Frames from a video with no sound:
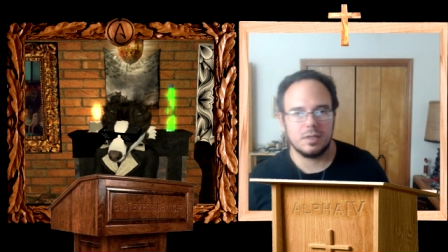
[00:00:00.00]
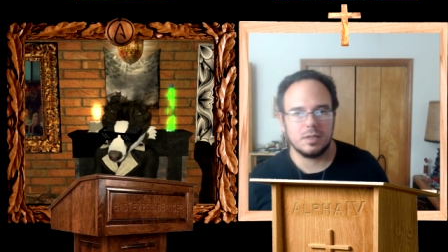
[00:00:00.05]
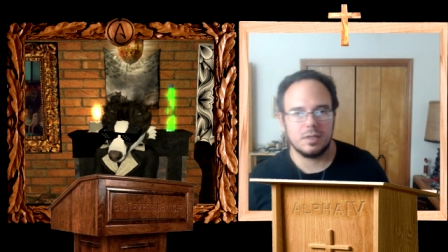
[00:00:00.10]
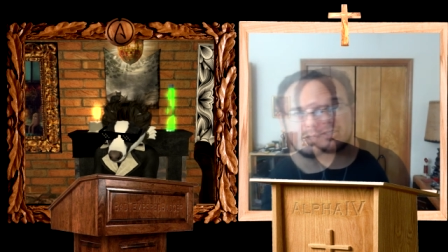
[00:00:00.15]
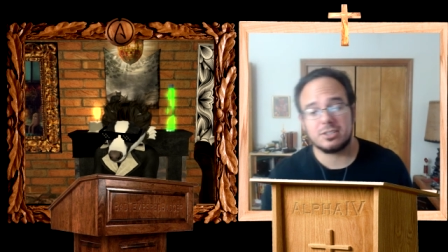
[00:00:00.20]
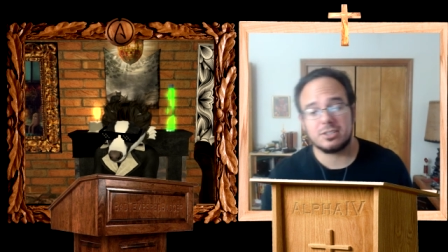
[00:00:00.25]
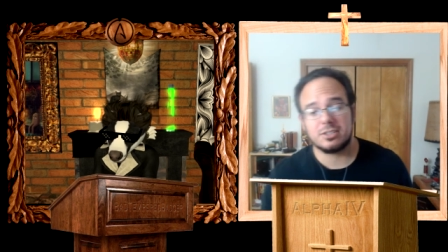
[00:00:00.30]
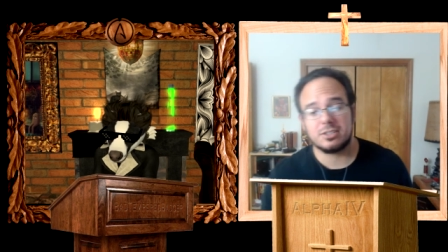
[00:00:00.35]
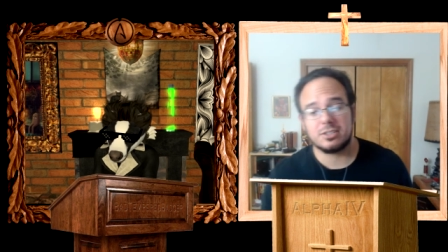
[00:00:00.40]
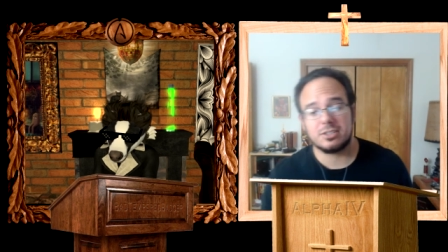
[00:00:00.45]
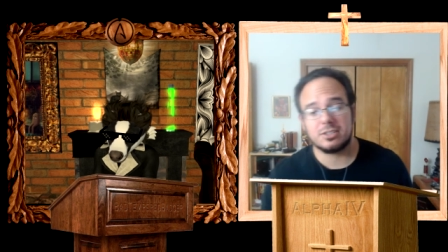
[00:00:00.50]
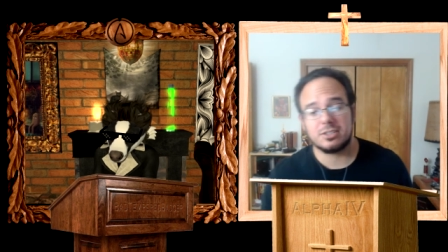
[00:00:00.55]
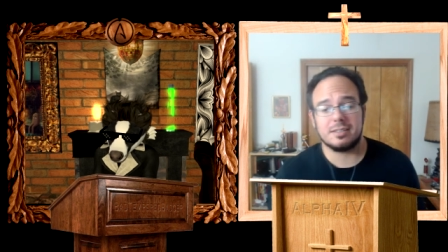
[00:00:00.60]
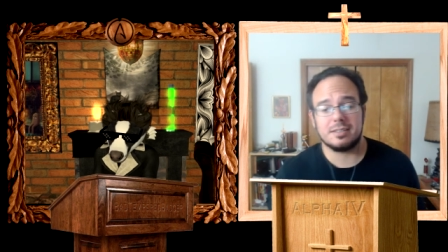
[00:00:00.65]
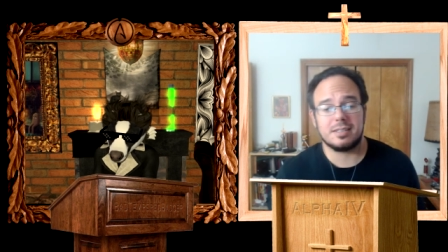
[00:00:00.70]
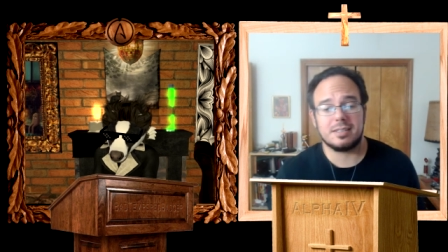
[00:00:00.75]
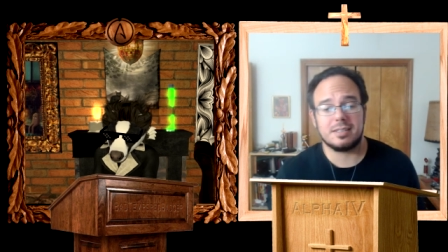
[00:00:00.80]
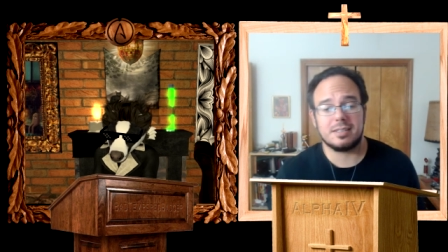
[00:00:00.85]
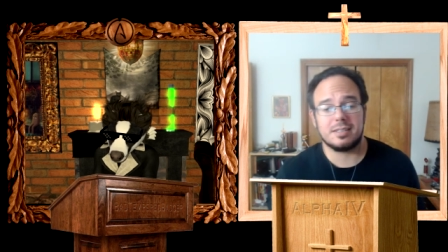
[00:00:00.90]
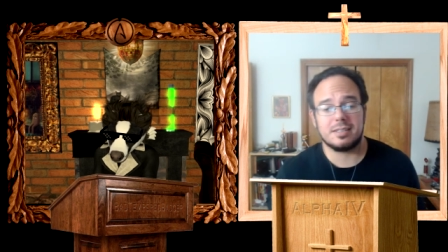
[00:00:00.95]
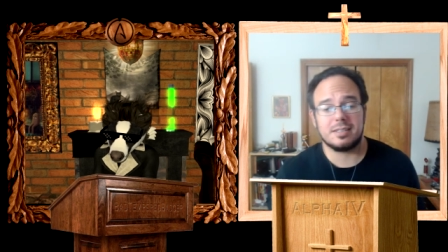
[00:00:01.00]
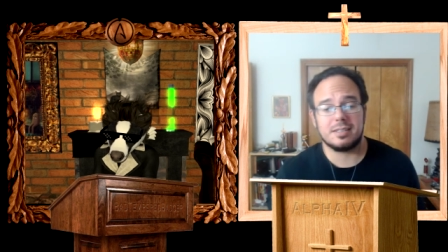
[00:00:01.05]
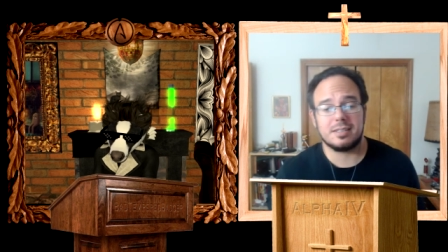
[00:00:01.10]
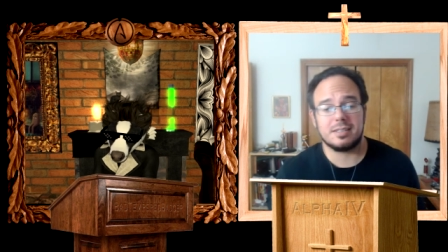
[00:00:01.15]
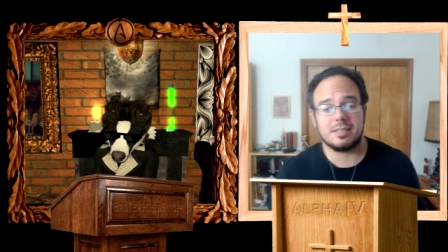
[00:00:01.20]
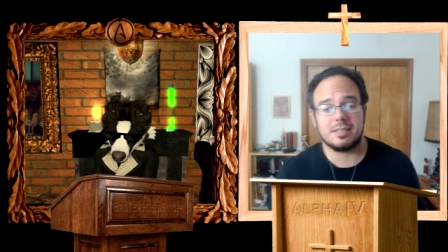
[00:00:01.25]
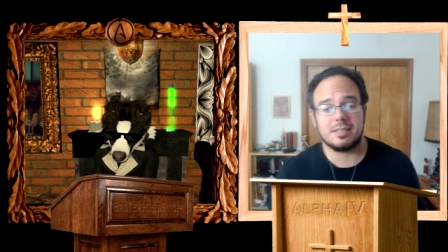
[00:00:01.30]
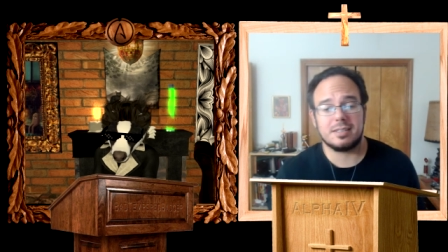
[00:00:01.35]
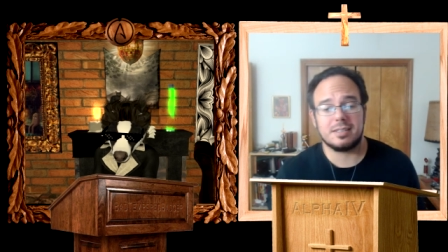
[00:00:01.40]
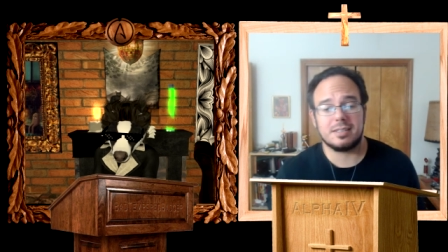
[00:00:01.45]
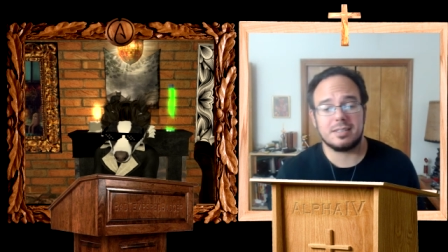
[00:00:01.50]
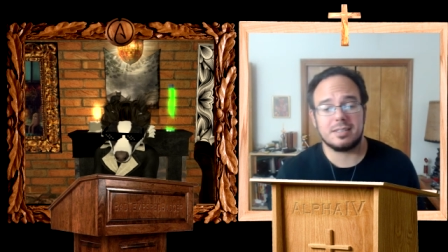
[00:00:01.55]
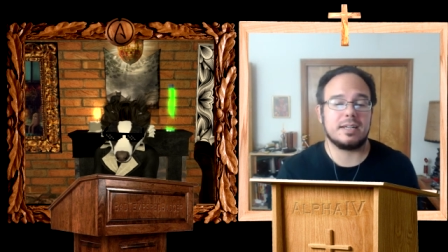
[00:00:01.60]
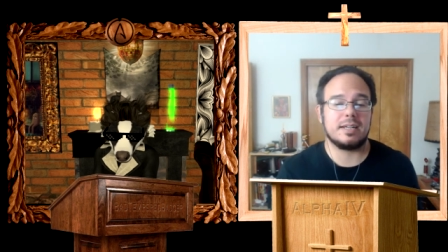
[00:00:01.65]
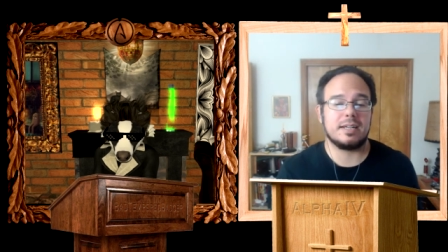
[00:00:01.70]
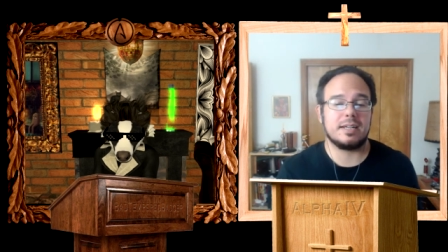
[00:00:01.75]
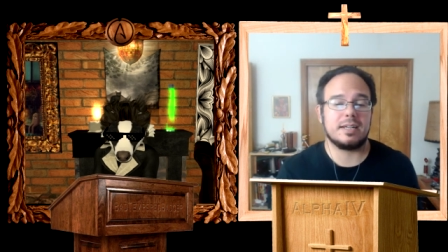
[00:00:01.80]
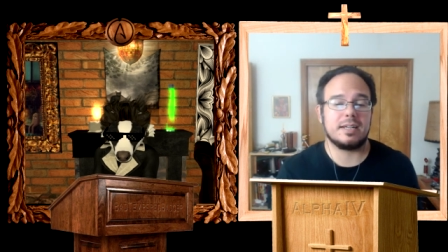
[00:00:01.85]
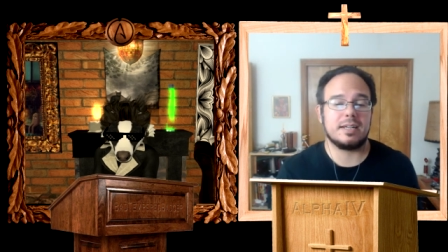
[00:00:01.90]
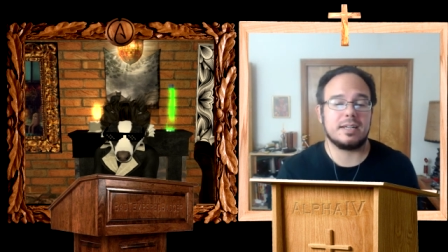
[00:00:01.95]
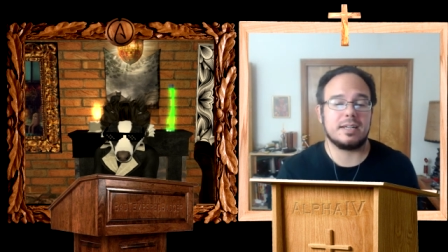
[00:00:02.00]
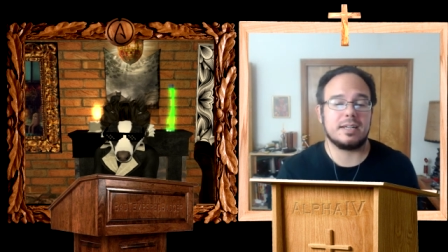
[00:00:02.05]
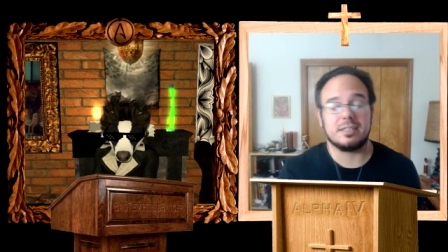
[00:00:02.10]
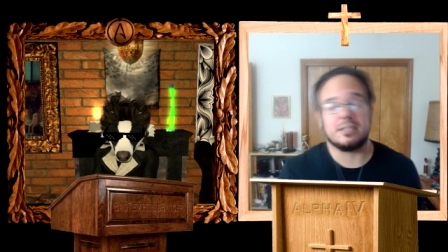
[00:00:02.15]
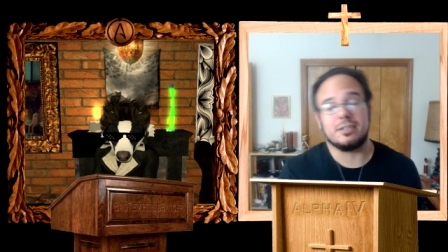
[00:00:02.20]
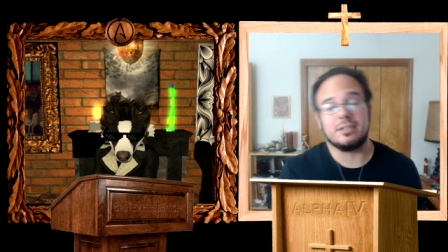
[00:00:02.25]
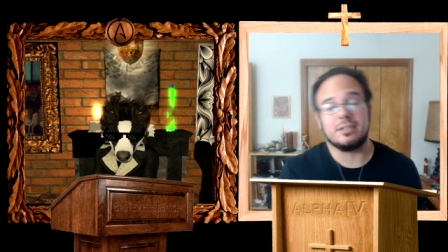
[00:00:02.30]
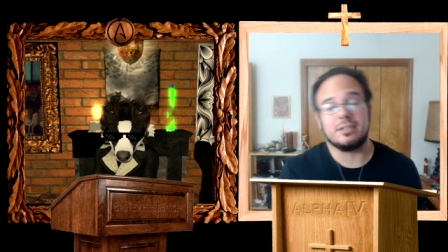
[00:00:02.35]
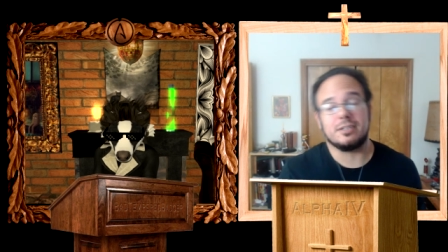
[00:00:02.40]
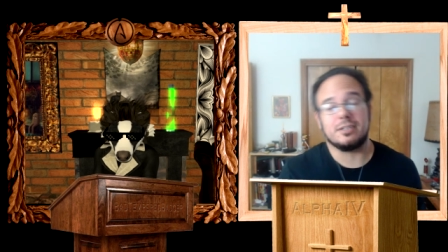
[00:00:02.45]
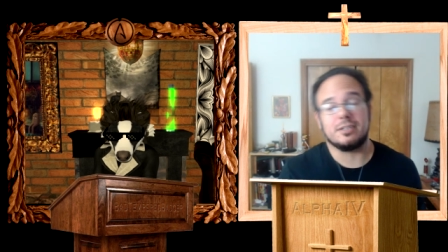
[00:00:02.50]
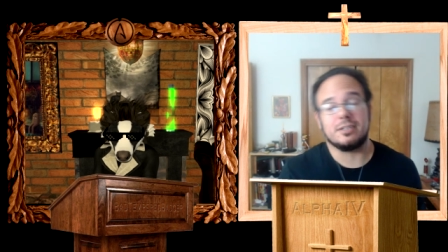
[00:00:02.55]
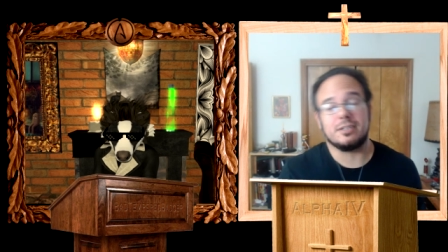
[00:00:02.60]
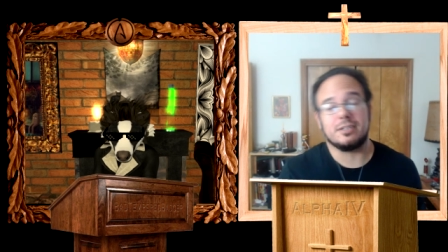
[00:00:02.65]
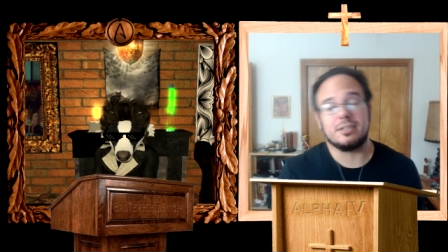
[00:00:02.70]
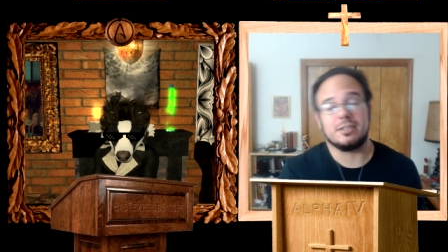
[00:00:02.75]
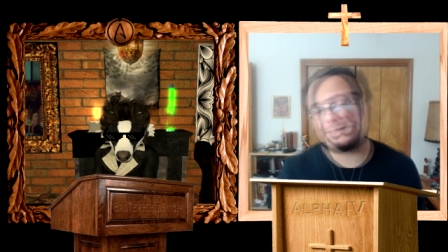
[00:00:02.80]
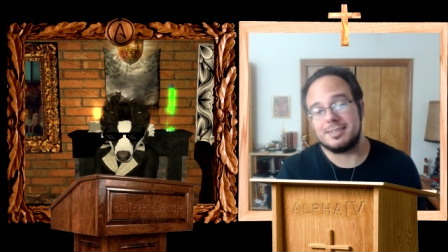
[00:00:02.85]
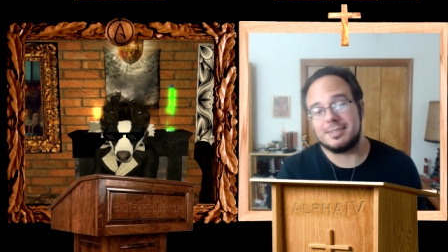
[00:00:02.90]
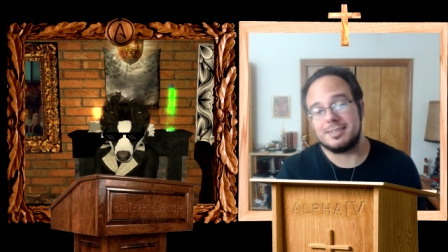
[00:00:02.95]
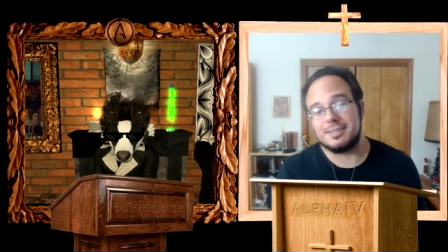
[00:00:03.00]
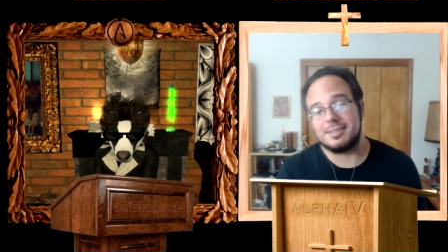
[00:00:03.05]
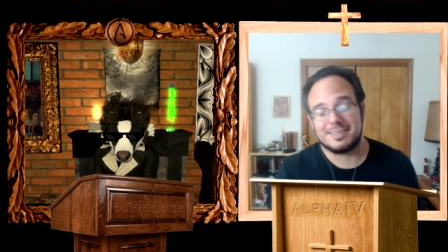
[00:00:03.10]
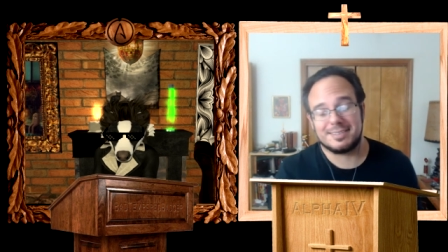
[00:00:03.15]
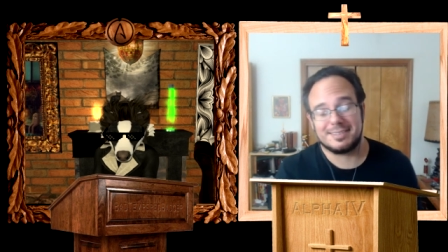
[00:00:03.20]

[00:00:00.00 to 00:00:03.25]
China's answer to that is that you're not Chinese.